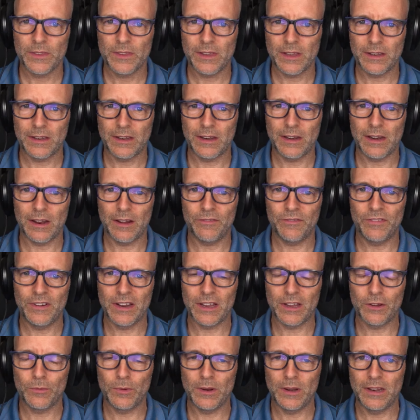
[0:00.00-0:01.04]
that enough
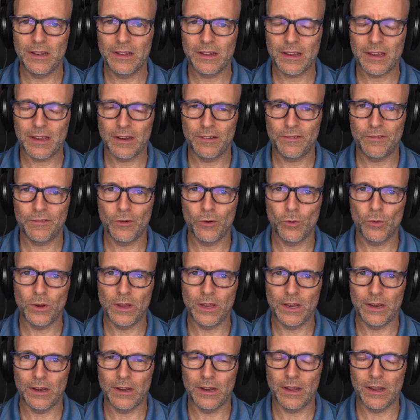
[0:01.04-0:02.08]
liquidity can flow
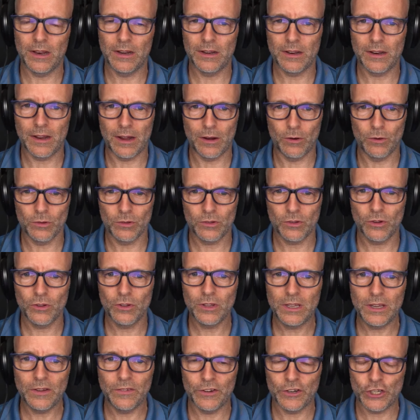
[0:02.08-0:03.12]
in and out on
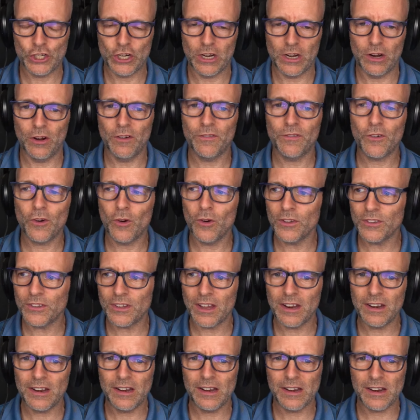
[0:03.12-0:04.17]
DeFiChain. Of course,
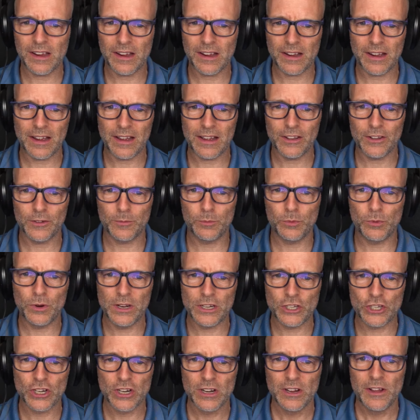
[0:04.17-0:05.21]
Daniel Kagara's
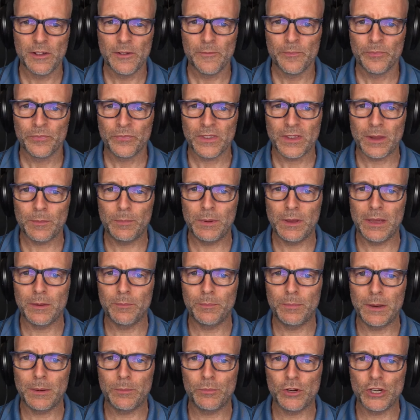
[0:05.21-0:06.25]
bridge, the
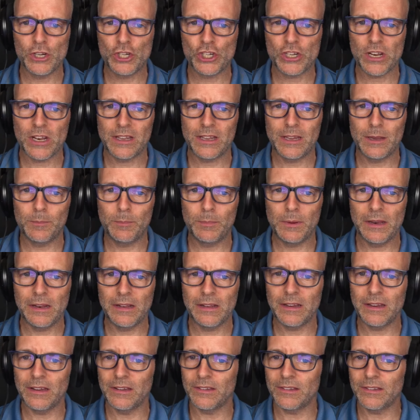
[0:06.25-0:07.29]
BNB bridge that he
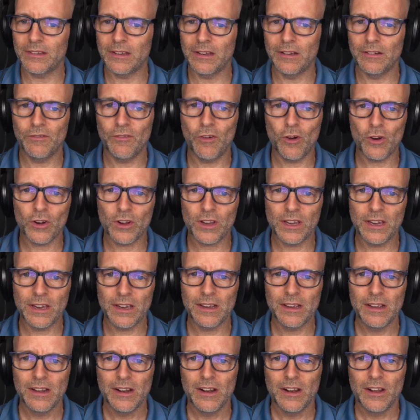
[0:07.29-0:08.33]
built, is still
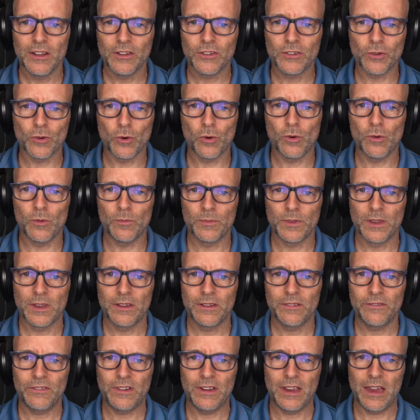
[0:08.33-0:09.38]
working. So
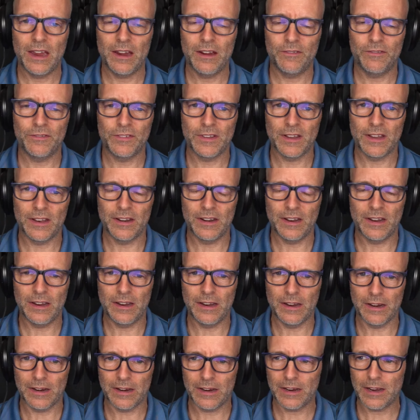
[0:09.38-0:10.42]
we have then
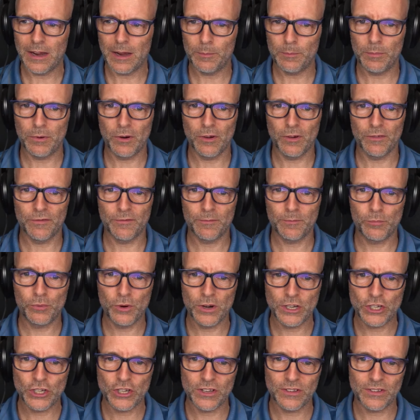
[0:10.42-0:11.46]
a couple of
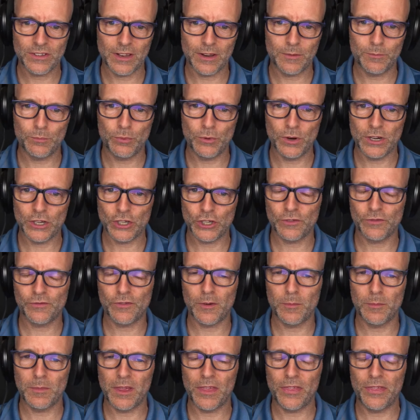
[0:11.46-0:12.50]
bridges that bridge
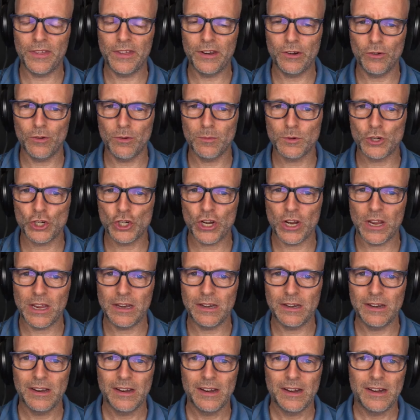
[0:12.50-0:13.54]
from Ethereum chain